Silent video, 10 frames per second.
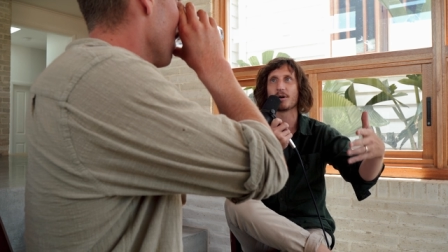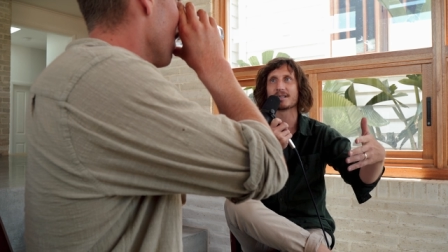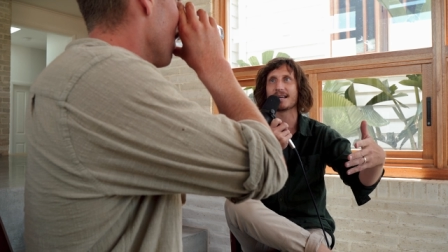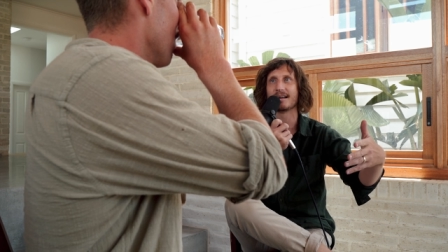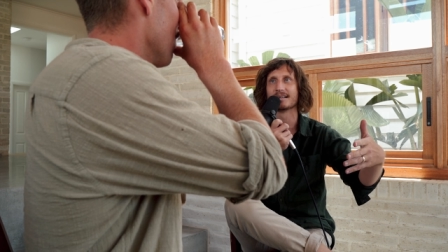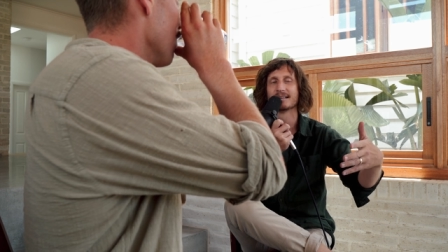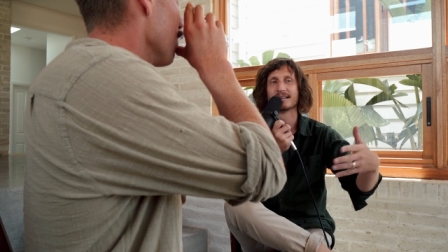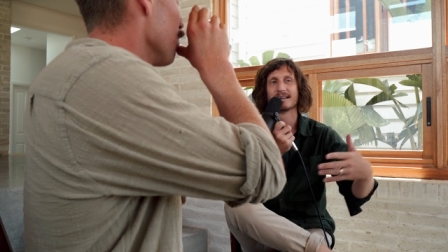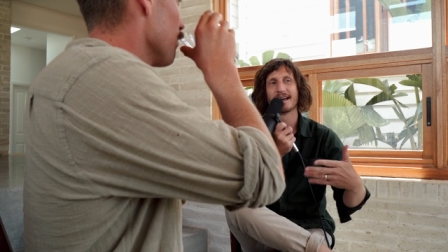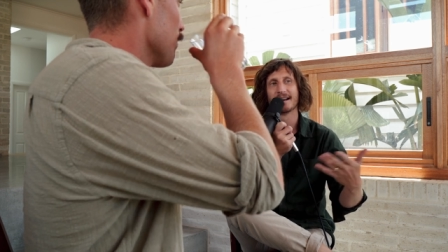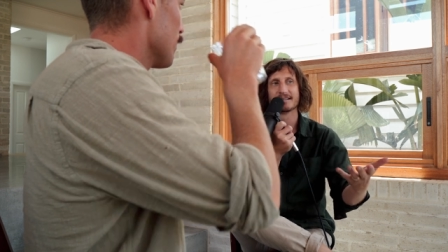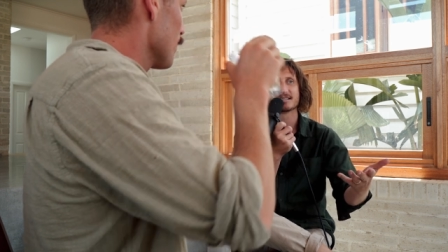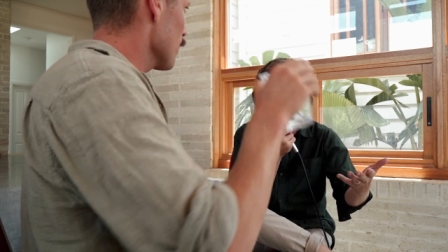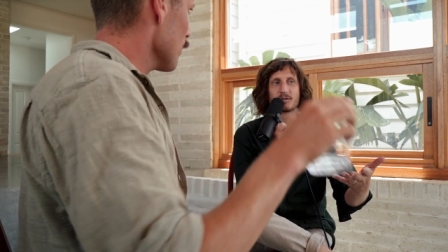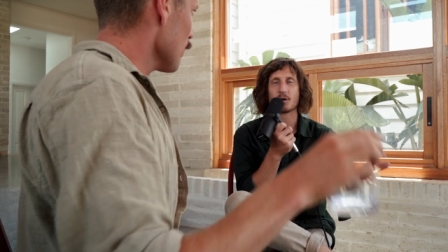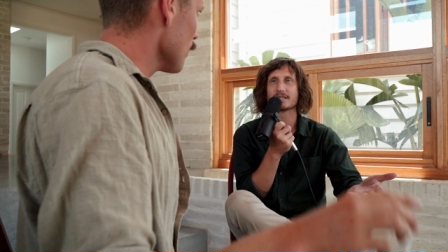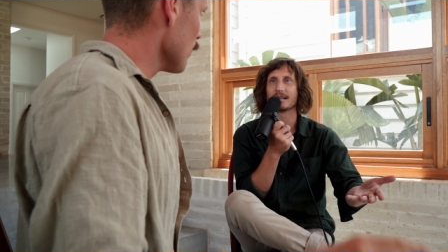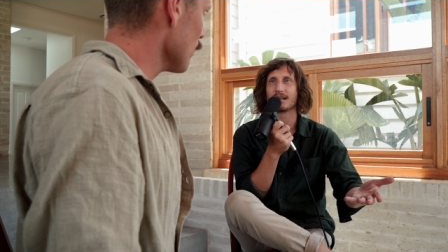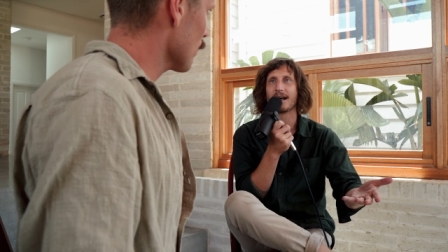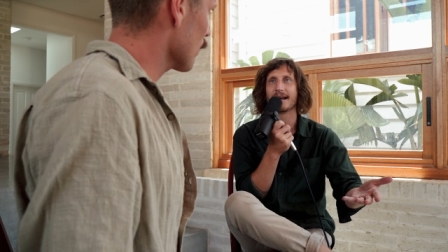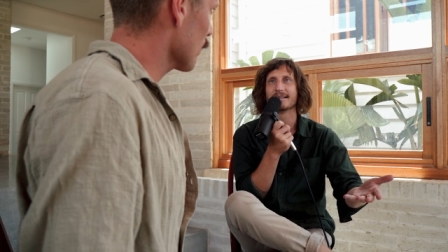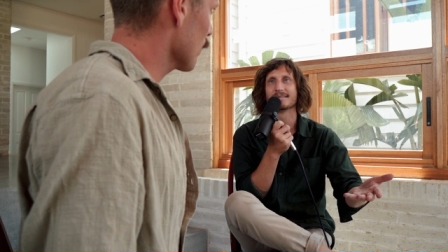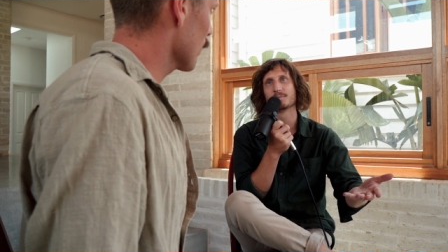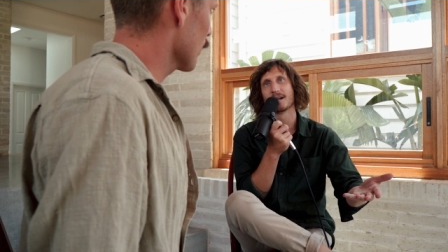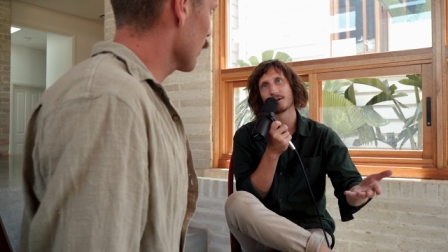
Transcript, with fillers: worked out." And of course, I lied.